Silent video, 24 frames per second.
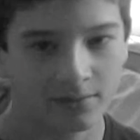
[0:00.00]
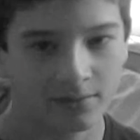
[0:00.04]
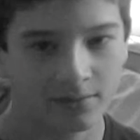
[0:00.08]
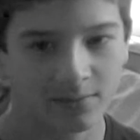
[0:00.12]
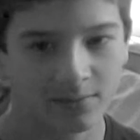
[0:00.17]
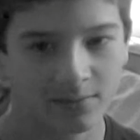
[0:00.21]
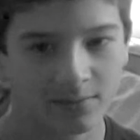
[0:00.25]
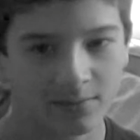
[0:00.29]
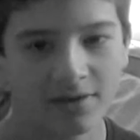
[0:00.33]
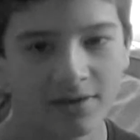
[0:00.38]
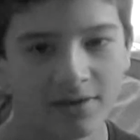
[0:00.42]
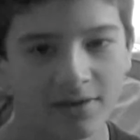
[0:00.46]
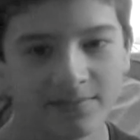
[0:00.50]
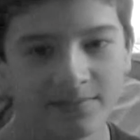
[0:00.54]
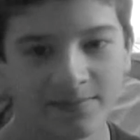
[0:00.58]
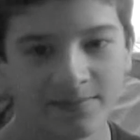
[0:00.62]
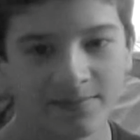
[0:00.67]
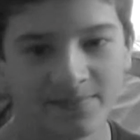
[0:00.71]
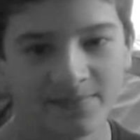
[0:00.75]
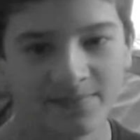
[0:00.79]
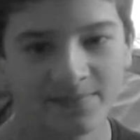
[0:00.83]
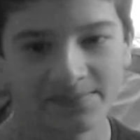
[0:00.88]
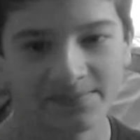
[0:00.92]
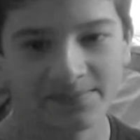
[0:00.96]
Well,
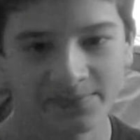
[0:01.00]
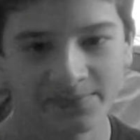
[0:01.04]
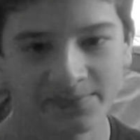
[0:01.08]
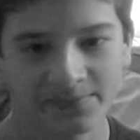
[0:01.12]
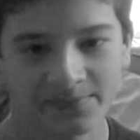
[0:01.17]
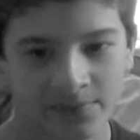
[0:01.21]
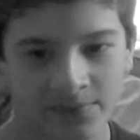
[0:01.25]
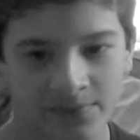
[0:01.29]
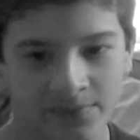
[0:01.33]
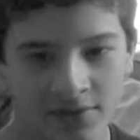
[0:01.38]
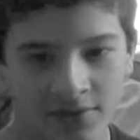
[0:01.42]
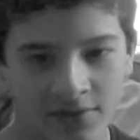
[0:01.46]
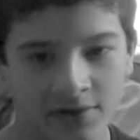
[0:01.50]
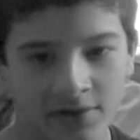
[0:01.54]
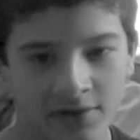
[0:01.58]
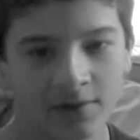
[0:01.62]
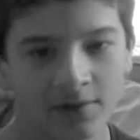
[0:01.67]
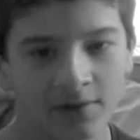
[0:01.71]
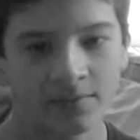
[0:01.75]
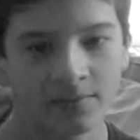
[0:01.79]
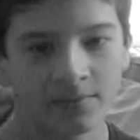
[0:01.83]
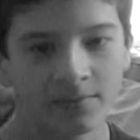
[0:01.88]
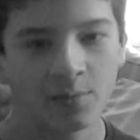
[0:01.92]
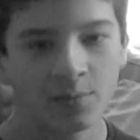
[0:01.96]
you
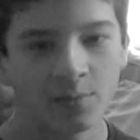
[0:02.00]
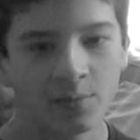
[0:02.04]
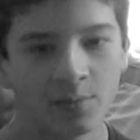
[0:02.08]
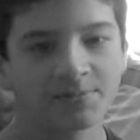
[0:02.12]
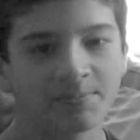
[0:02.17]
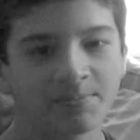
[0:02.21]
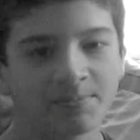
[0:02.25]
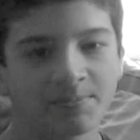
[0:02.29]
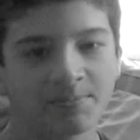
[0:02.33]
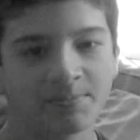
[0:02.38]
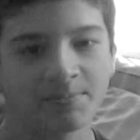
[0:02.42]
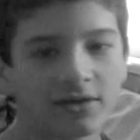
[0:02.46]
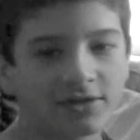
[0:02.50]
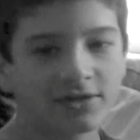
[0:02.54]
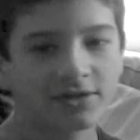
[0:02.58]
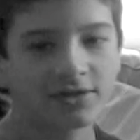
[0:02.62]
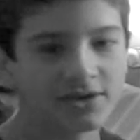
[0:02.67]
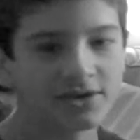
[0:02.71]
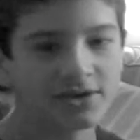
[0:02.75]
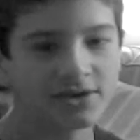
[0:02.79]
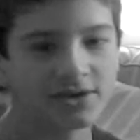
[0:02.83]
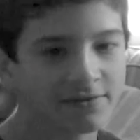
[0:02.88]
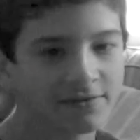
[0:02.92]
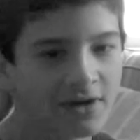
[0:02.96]
know, with his policy
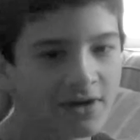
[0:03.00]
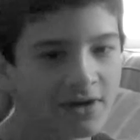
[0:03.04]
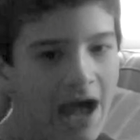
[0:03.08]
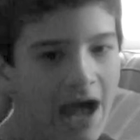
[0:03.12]
of